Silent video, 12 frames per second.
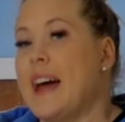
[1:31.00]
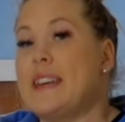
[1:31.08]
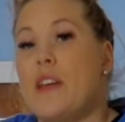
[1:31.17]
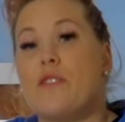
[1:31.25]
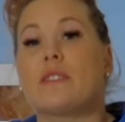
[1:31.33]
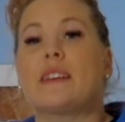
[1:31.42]

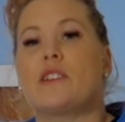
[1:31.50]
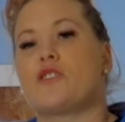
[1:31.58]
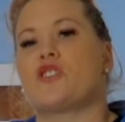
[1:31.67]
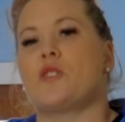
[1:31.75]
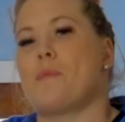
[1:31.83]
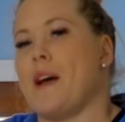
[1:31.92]
Another
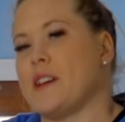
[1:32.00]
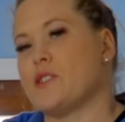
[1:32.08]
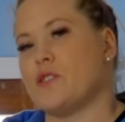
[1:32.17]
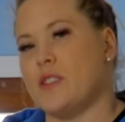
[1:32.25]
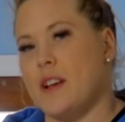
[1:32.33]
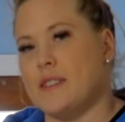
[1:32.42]
leadership
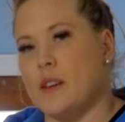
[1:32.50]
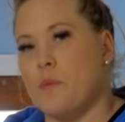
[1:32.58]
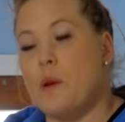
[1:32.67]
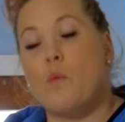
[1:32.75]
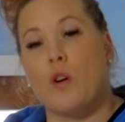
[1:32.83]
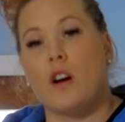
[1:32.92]
exercise that
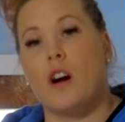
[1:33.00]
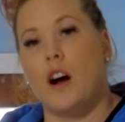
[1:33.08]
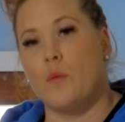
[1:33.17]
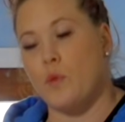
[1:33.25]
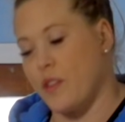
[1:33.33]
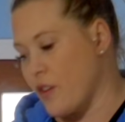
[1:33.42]
we work
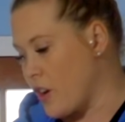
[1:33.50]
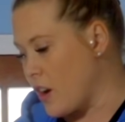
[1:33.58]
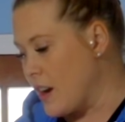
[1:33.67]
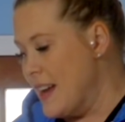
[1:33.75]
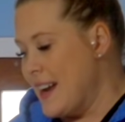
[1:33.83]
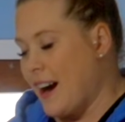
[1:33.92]
on with
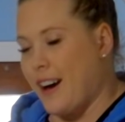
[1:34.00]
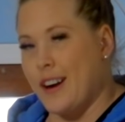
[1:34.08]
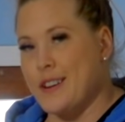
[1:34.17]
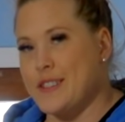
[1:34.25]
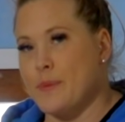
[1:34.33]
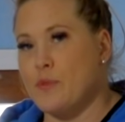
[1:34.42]
her
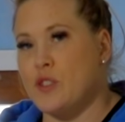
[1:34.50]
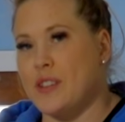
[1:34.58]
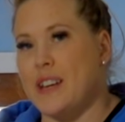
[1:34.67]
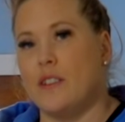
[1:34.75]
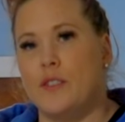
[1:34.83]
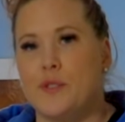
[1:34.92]
are some
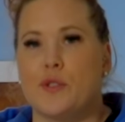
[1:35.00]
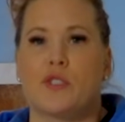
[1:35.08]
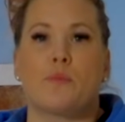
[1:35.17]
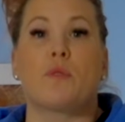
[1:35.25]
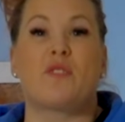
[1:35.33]
skills or some